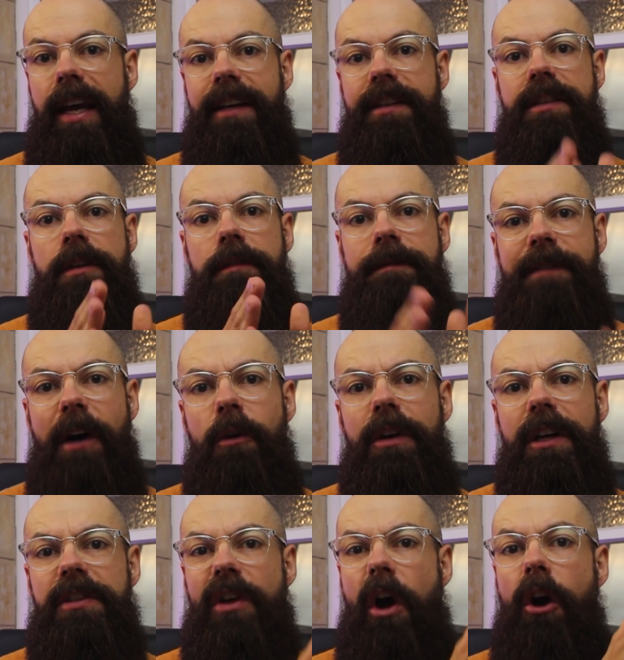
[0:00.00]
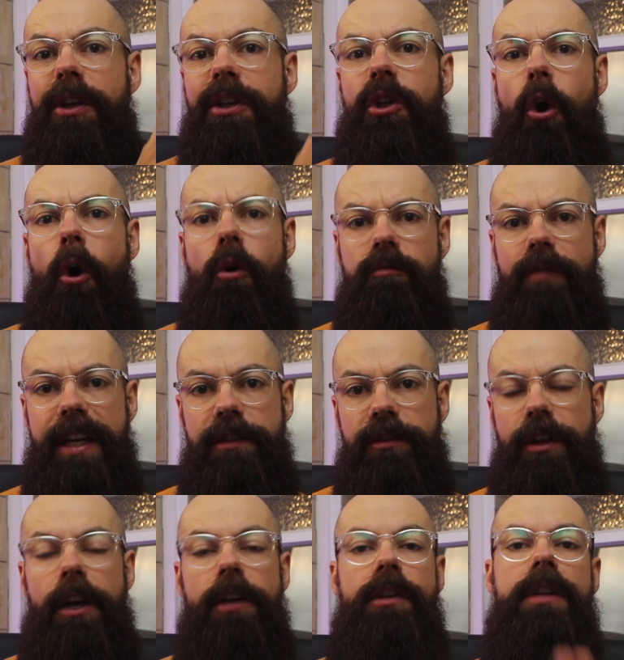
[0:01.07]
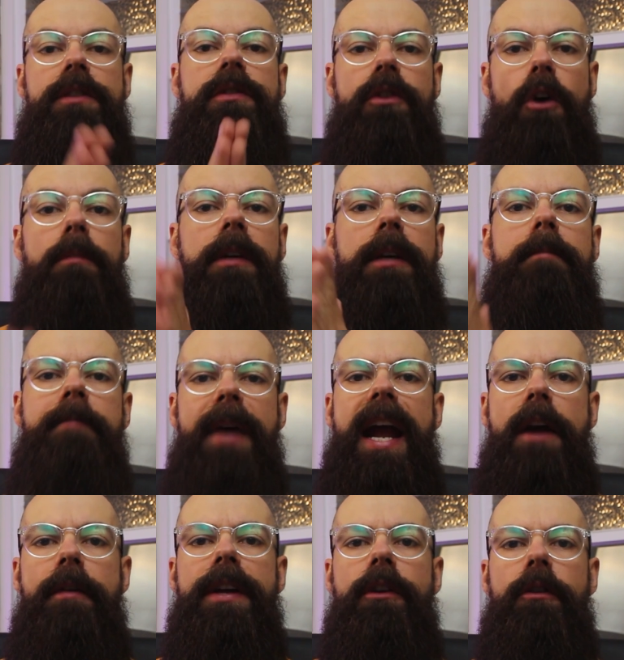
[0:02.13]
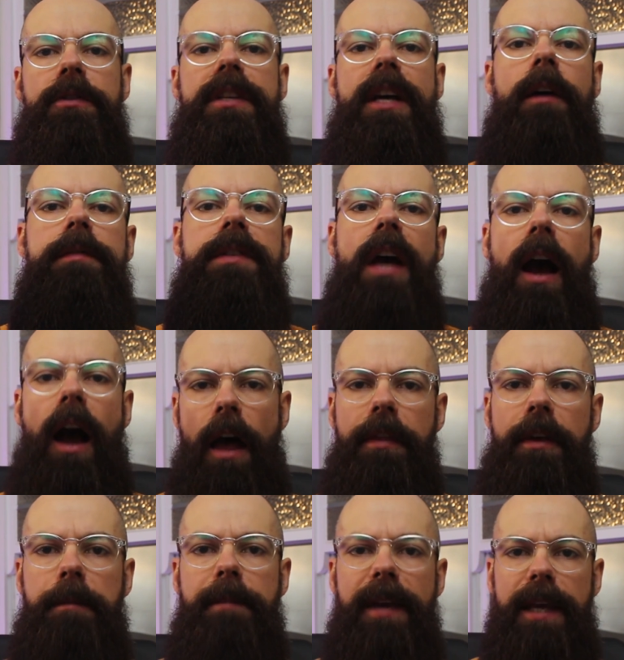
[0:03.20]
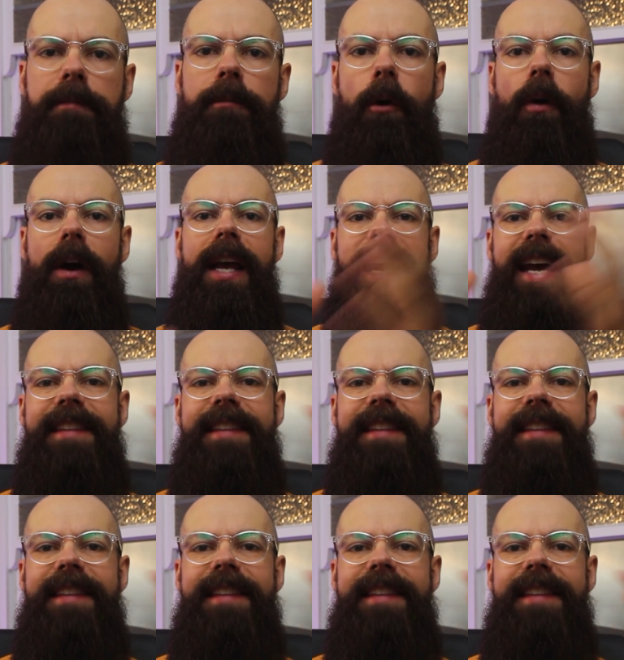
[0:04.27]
is to focus on your research and stop comparing yourself to other people.